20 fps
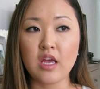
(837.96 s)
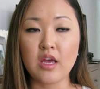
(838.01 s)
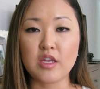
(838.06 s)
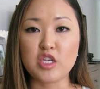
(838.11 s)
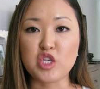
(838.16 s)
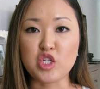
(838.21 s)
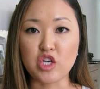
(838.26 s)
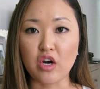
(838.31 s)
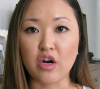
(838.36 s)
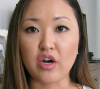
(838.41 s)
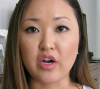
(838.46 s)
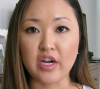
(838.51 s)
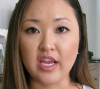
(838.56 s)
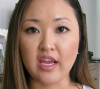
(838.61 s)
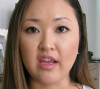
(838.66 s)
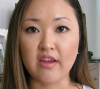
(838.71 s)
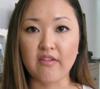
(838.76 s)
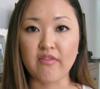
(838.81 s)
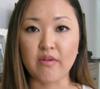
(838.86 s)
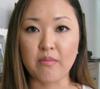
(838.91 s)

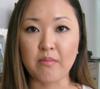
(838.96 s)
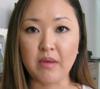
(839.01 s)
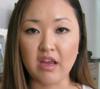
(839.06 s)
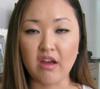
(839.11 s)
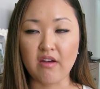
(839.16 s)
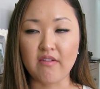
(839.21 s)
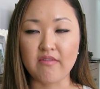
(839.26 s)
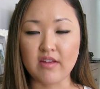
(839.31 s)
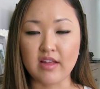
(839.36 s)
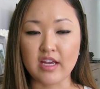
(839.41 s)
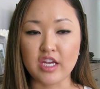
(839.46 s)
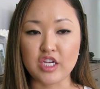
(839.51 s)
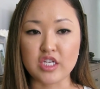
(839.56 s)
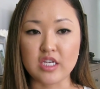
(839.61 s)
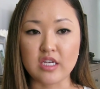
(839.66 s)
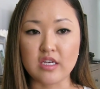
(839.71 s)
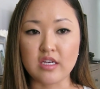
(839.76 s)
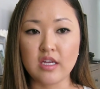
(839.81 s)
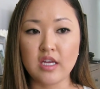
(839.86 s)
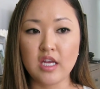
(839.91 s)
charting from my
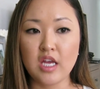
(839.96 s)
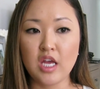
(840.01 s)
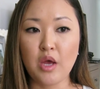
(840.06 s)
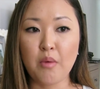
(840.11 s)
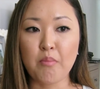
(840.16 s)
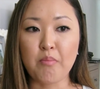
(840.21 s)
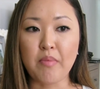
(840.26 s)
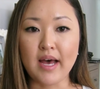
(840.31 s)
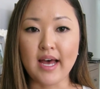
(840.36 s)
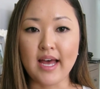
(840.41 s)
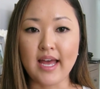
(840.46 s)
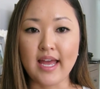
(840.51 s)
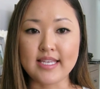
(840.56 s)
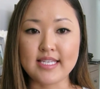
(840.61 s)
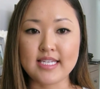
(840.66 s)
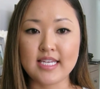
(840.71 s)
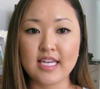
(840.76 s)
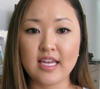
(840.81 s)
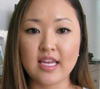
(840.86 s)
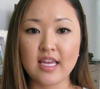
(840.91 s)
ovulation,
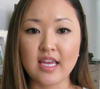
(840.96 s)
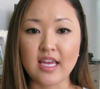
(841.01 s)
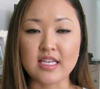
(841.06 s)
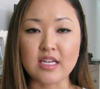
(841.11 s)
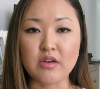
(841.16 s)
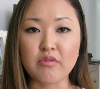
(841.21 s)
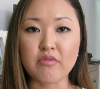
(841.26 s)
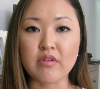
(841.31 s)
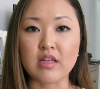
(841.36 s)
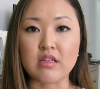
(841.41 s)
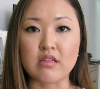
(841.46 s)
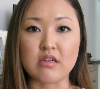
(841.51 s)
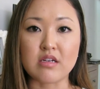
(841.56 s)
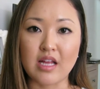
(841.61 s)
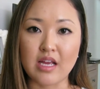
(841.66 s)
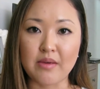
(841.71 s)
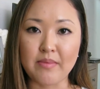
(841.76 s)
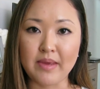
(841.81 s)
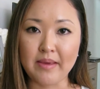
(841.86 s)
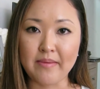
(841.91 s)
but it didn't really look
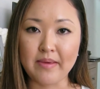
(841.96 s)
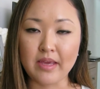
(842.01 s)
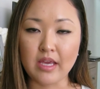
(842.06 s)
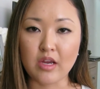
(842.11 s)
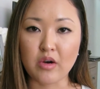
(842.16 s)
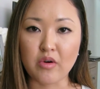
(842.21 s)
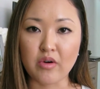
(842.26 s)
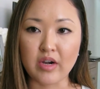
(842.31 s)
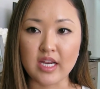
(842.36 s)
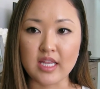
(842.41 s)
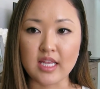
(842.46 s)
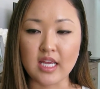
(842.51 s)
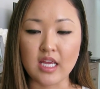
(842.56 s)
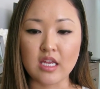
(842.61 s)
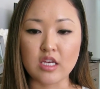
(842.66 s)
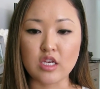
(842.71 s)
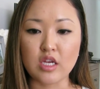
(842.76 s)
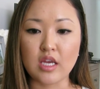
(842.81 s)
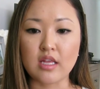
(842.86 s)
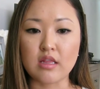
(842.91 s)
like a baby or anything.
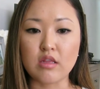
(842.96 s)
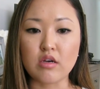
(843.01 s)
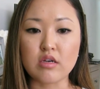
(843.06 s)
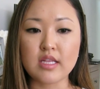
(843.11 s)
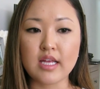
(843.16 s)
It looked